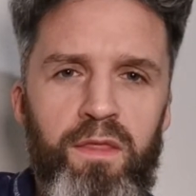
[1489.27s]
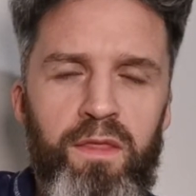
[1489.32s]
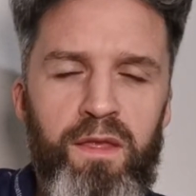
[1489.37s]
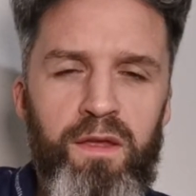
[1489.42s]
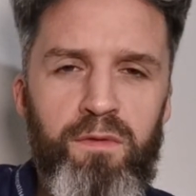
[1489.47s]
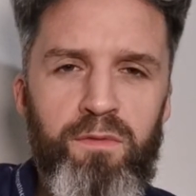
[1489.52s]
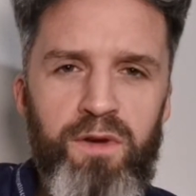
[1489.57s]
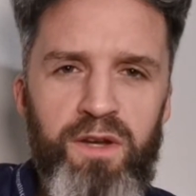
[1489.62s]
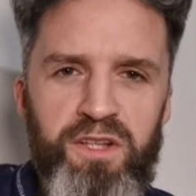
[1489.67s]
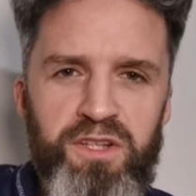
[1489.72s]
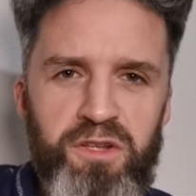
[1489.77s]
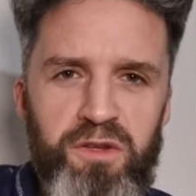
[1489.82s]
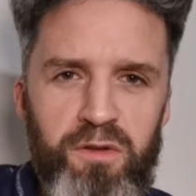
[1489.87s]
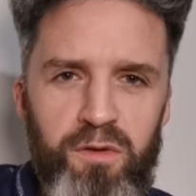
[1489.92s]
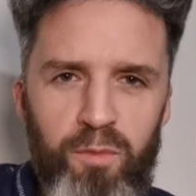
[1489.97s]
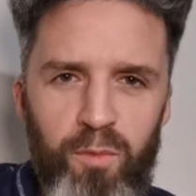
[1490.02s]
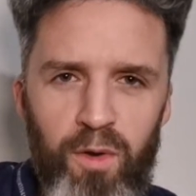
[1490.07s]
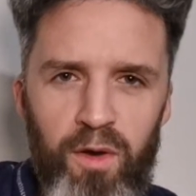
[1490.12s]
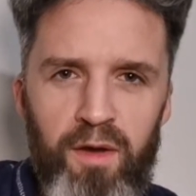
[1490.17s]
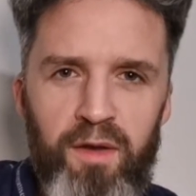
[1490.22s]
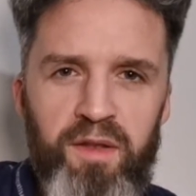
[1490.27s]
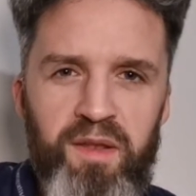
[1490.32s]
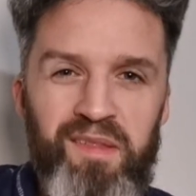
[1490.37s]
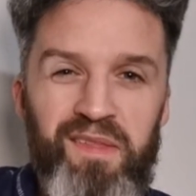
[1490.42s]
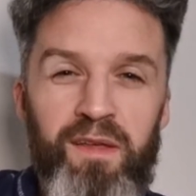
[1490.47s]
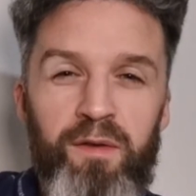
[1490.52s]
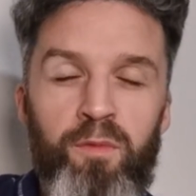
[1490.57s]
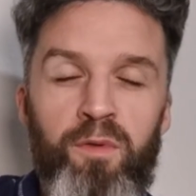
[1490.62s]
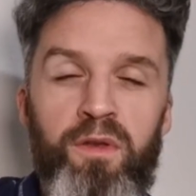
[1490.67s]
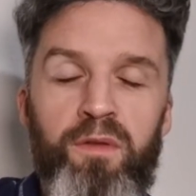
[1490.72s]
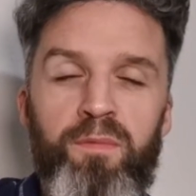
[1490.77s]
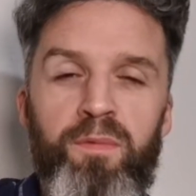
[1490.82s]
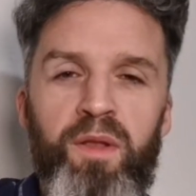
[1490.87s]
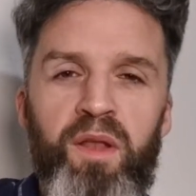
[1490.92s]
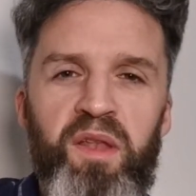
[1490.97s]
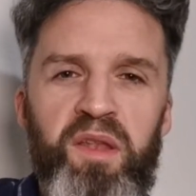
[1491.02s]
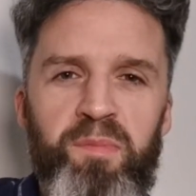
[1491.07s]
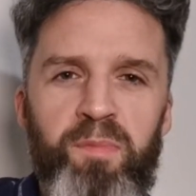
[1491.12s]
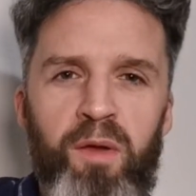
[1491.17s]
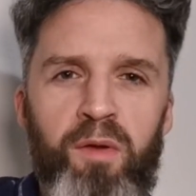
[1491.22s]
The original words that would have
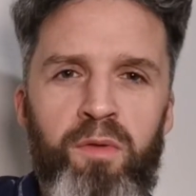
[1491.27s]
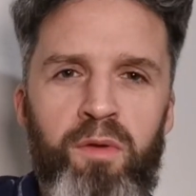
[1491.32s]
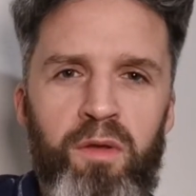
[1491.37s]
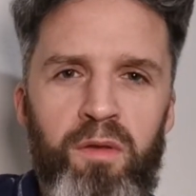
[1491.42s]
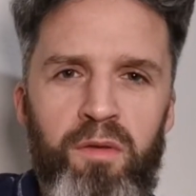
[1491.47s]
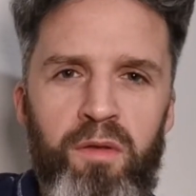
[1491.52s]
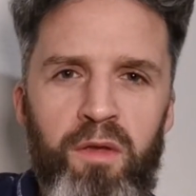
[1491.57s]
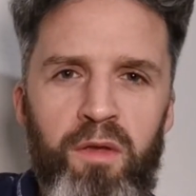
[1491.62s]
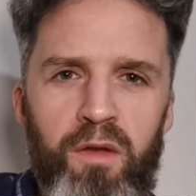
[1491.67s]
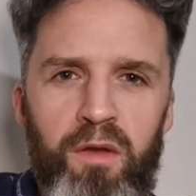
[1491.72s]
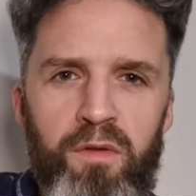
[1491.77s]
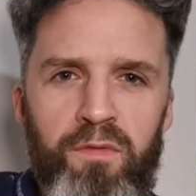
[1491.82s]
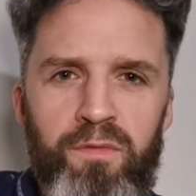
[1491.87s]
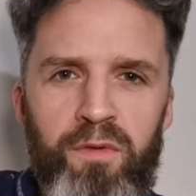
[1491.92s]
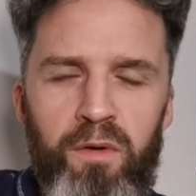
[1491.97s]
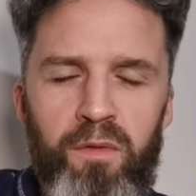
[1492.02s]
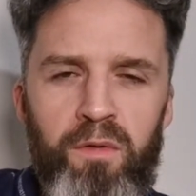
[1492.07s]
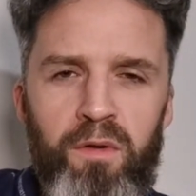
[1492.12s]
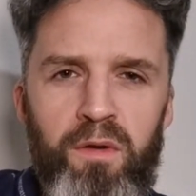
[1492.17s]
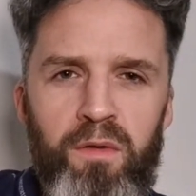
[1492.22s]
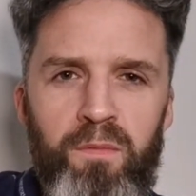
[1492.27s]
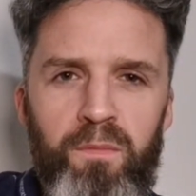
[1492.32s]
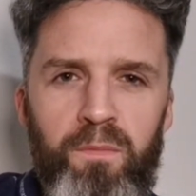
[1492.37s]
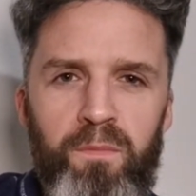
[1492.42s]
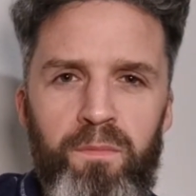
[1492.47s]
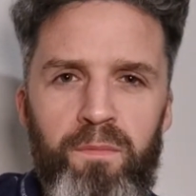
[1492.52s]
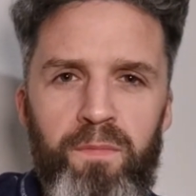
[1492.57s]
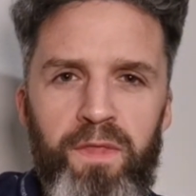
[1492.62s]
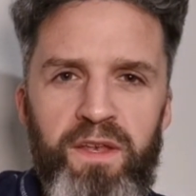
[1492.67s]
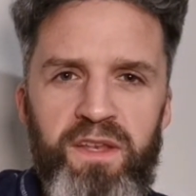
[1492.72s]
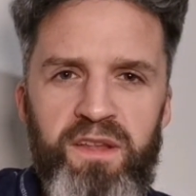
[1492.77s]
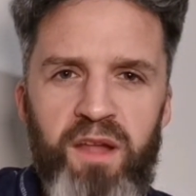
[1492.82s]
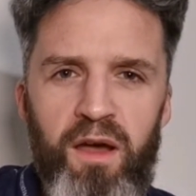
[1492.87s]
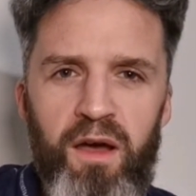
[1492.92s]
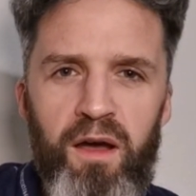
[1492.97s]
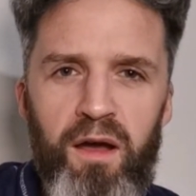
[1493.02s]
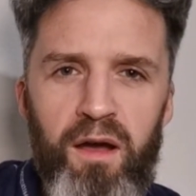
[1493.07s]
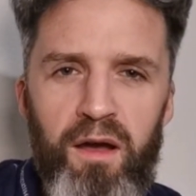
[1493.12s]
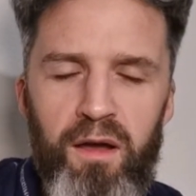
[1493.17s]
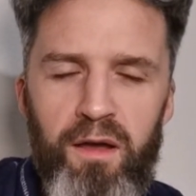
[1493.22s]
been spoken from the
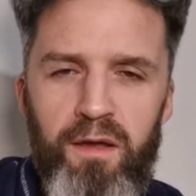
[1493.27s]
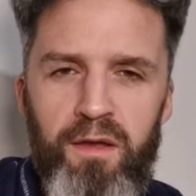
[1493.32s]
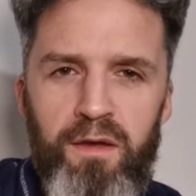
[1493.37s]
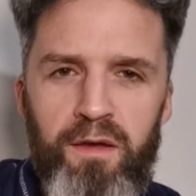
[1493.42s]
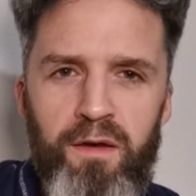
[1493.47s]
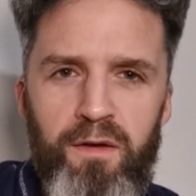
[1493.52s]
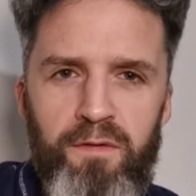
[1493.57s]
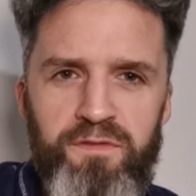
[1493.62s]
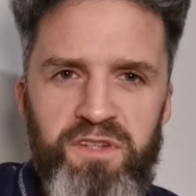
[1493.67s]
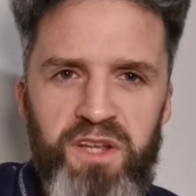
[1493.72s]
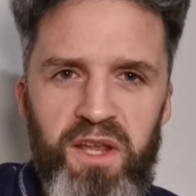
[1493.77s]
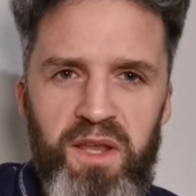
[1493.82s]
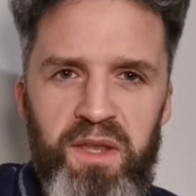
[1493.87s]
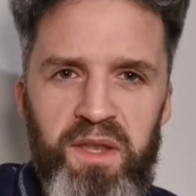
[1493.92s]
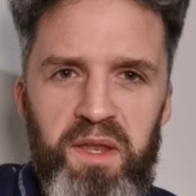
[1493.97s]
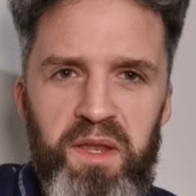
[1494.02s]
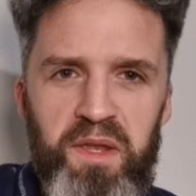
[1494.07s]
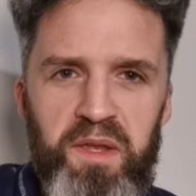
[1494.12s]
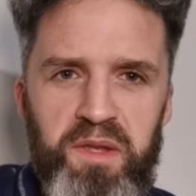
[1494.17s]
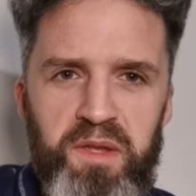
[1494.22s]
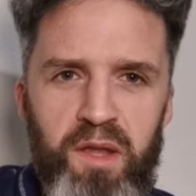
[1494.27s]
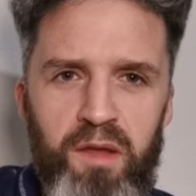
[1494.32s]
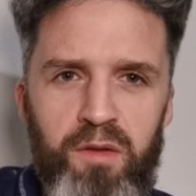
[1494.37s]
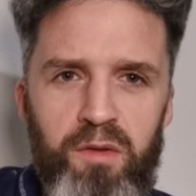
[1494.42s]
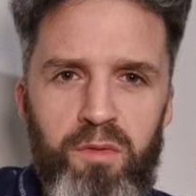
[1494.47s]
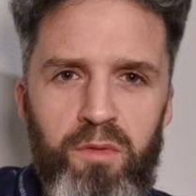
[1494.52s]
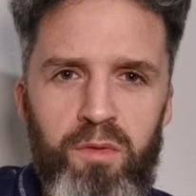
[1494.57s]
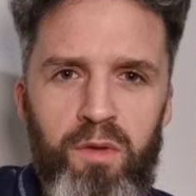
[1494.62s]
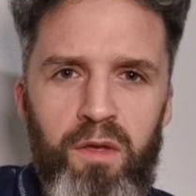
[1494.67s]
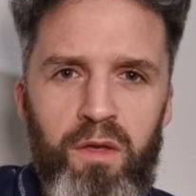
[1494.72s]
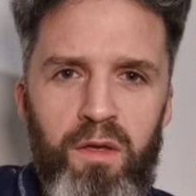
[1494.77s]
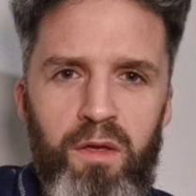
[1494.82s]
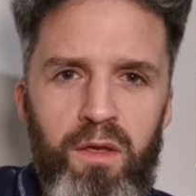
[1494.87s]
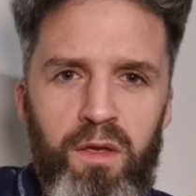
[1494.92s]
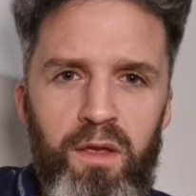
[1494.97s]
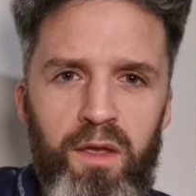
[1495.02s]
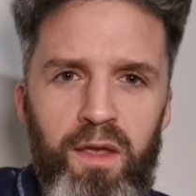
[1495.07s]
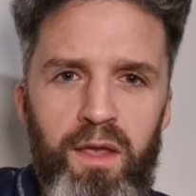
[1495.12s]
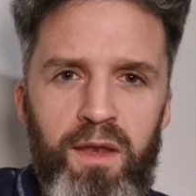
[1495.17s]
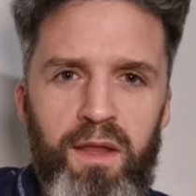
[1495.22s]
tongue of Jesus. So
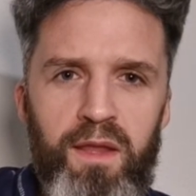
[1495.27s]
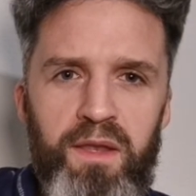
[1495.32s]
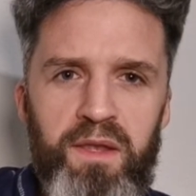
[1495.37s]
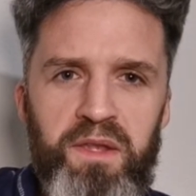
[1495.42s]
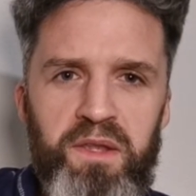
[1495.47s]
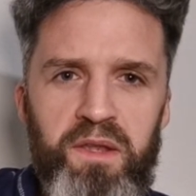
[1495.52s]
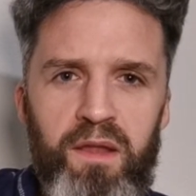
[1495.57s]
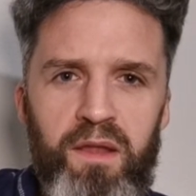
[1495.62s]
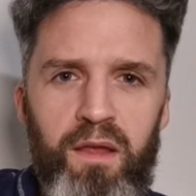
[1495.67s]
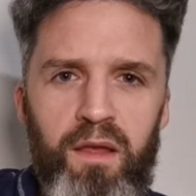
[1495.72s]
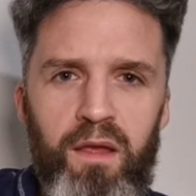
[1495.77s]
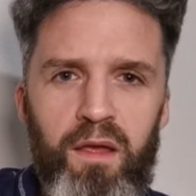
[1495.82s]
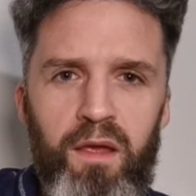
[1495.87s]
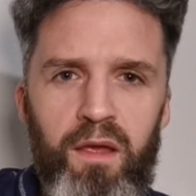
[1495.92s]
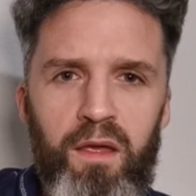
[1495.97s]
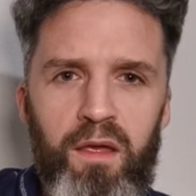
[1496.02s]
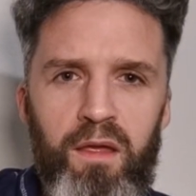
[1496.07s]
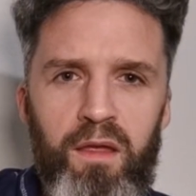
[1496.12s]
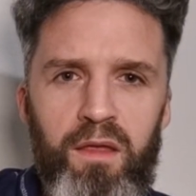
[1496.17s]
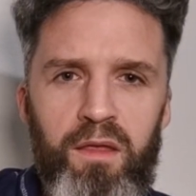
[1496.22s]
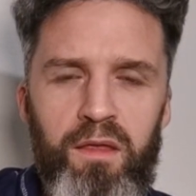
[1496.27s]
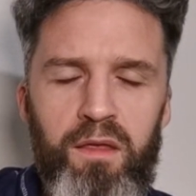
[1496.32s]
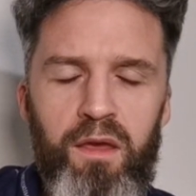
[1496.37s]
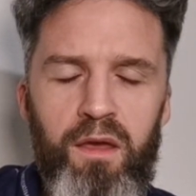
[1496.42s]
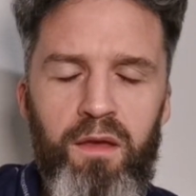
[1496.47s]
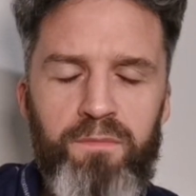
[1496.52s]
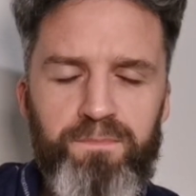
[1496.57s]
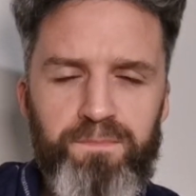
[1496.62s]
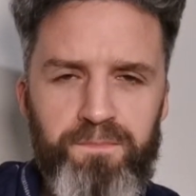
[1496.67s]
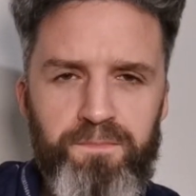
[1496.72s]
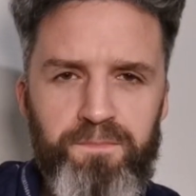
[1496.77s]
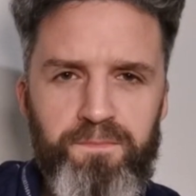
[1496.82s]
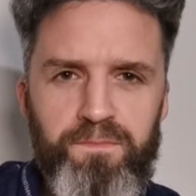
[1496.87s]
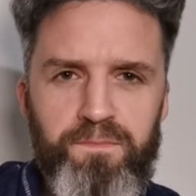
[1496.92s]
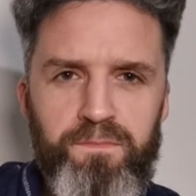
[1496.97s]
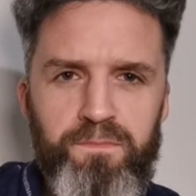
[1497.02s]
it is alive.